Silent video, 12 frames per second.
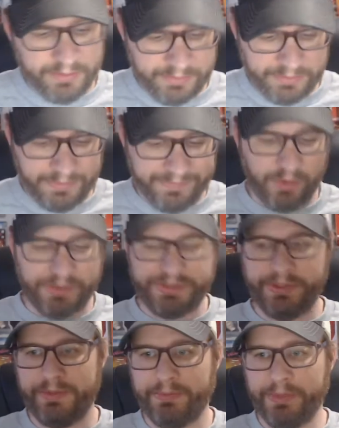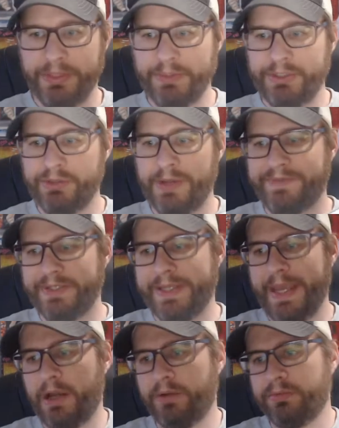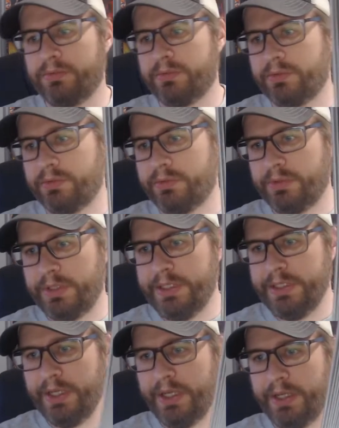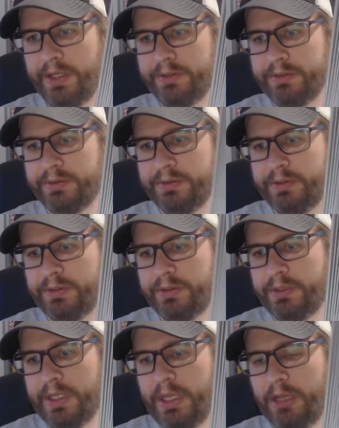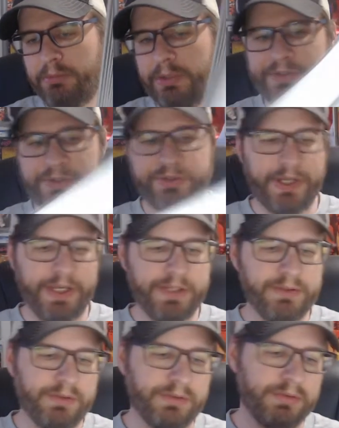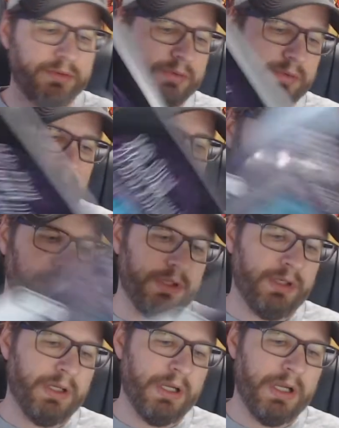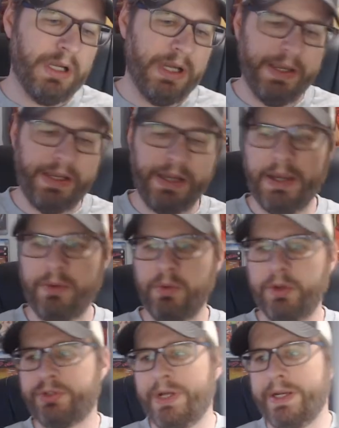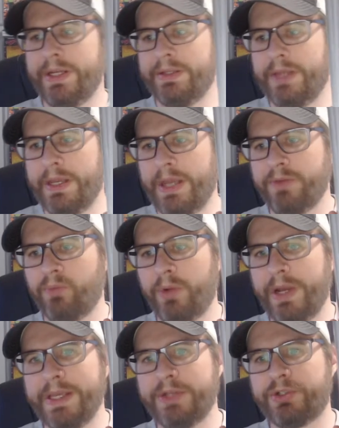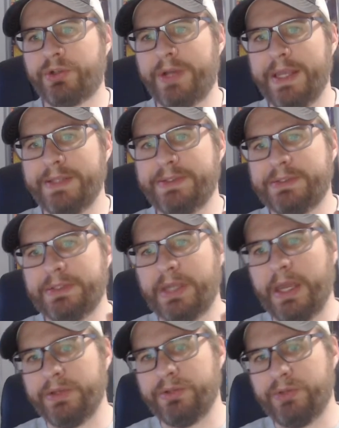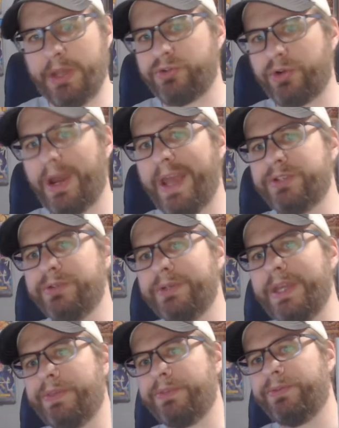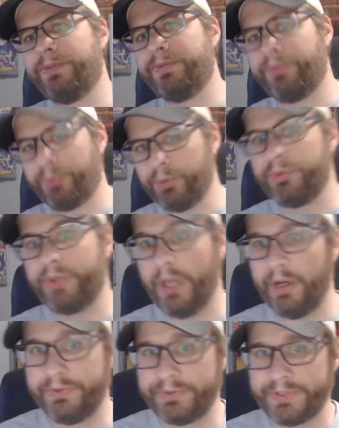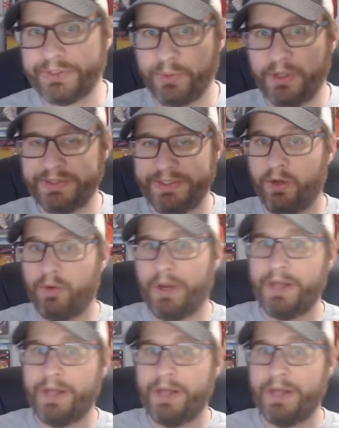Of course, we do have to count the Hellblazer trade. I will try to I when I get trades, I try to get through those as well, because